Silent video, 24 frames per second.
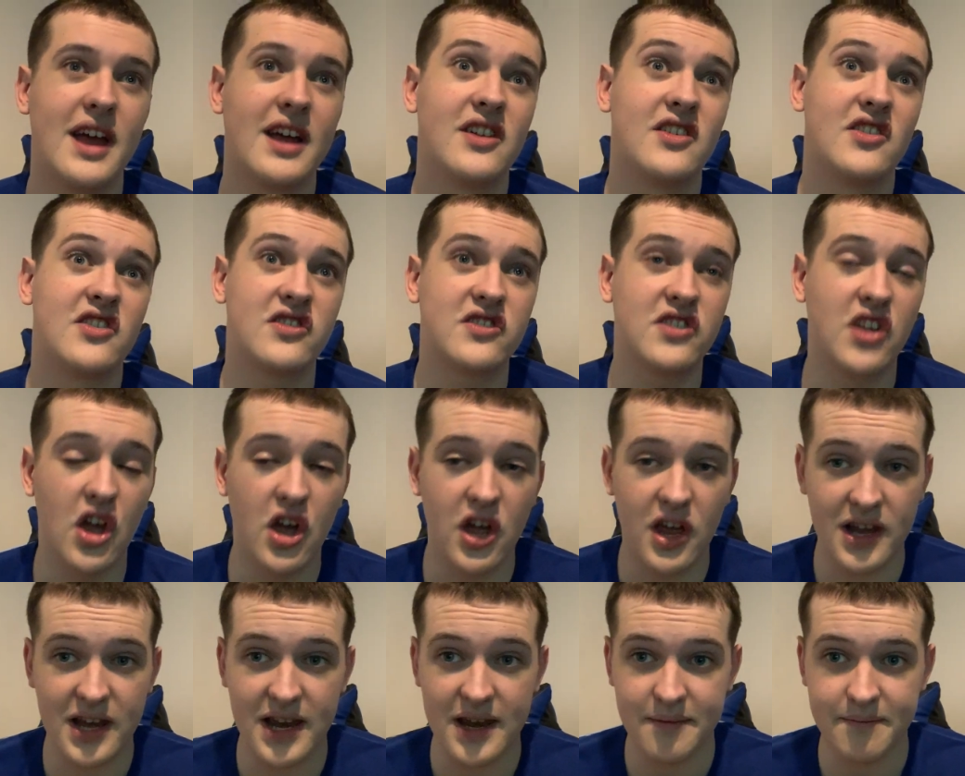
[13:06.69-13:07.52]

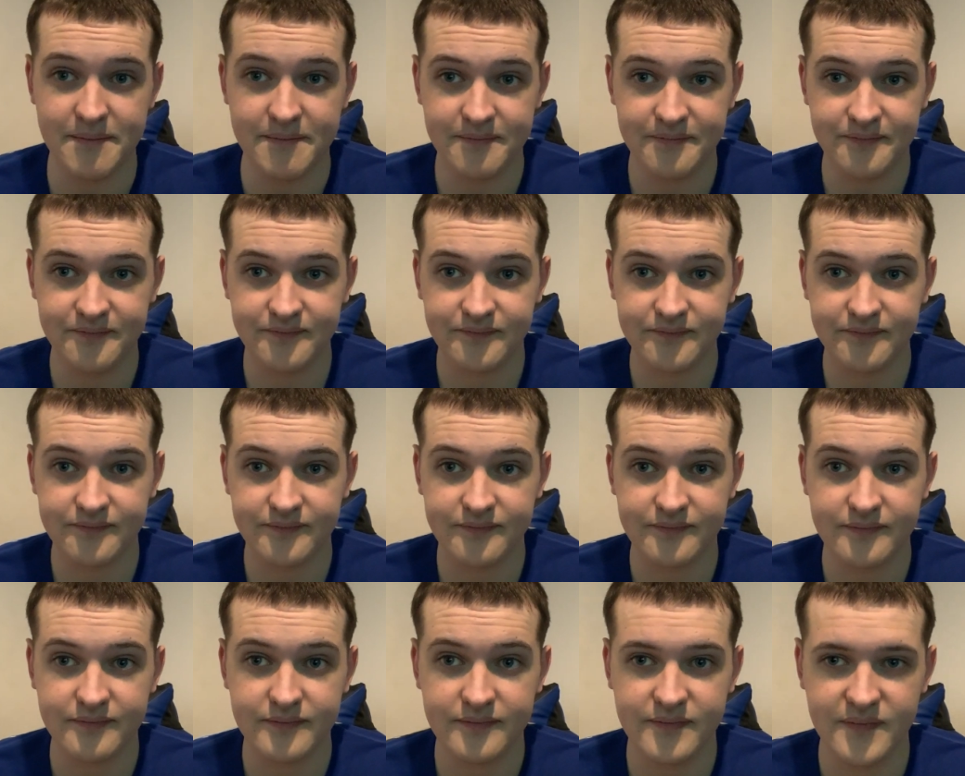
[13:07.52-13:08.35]
Sterling.
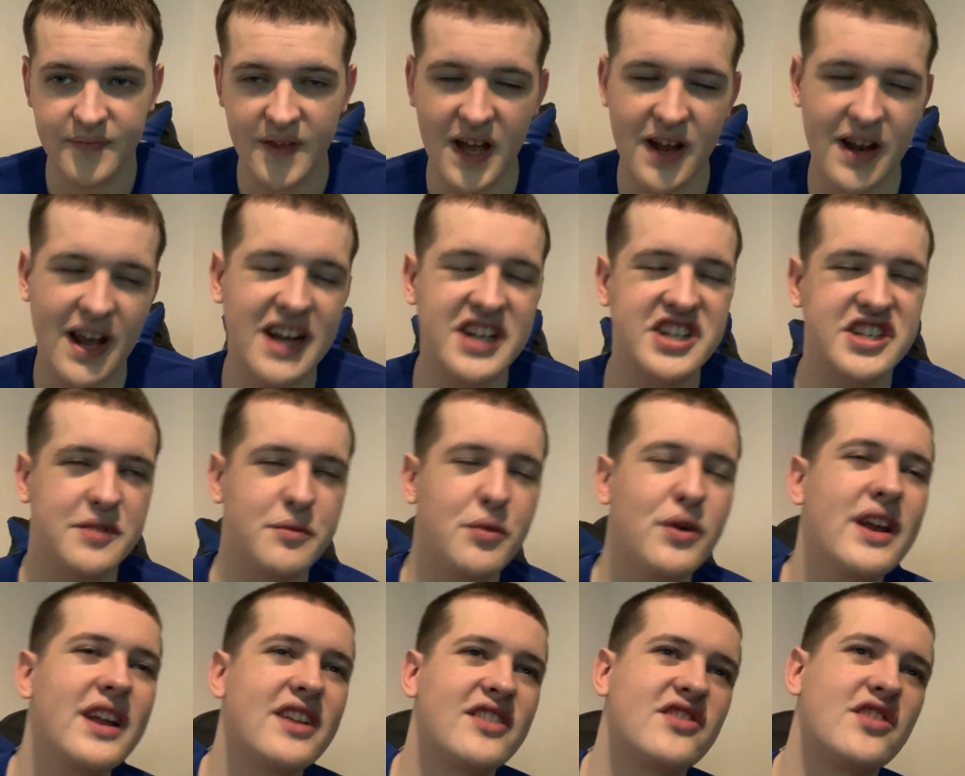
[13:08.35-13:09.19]
No, actually,
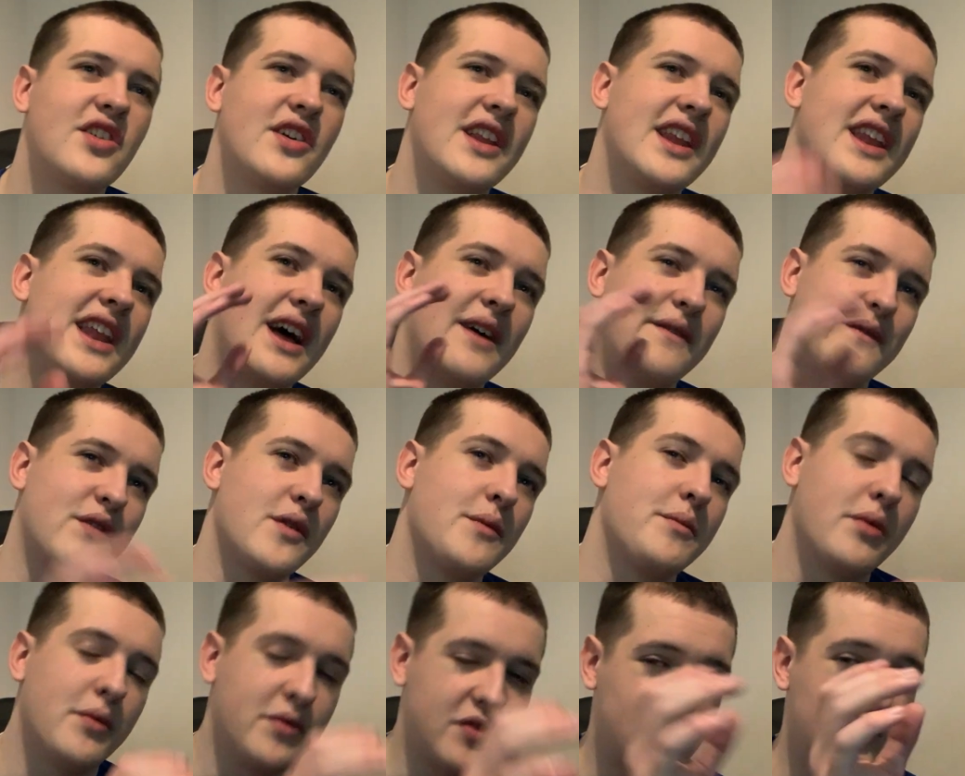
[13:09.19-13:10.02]
we'll get Sterling after,
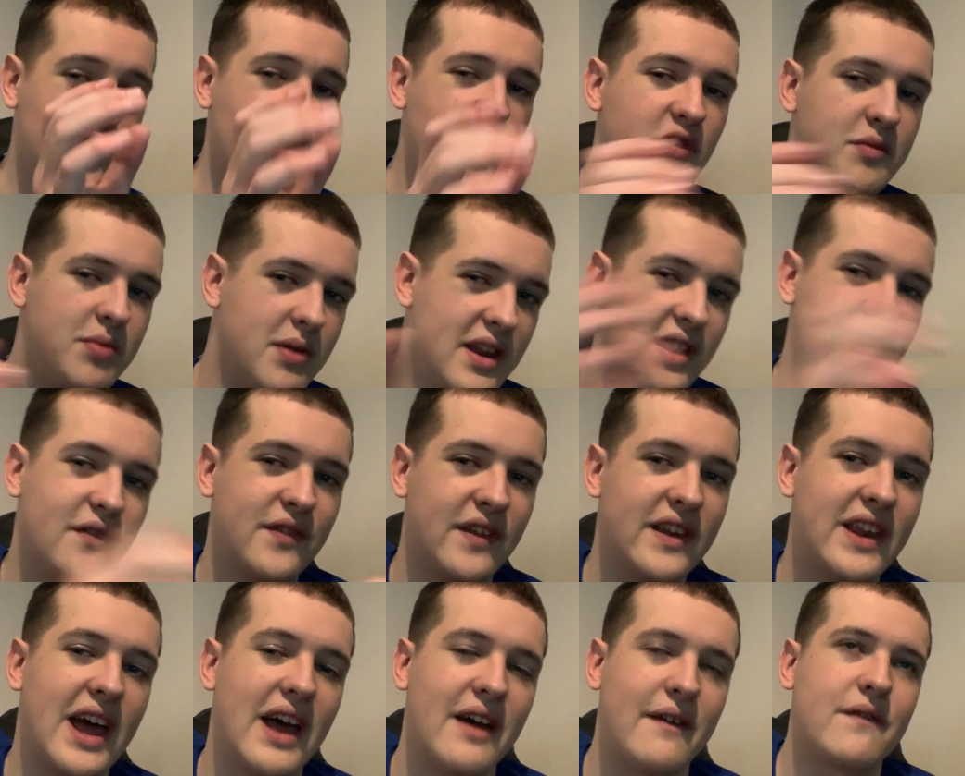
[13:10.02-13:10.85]
but Sterling's playing off the
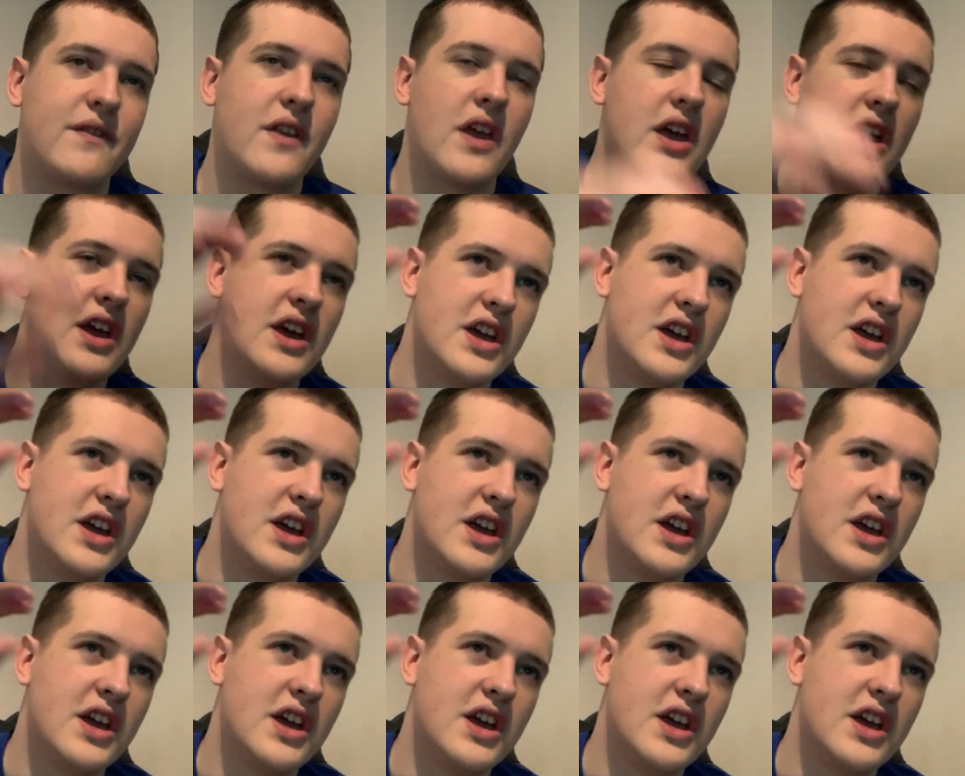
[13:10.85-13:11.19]
left.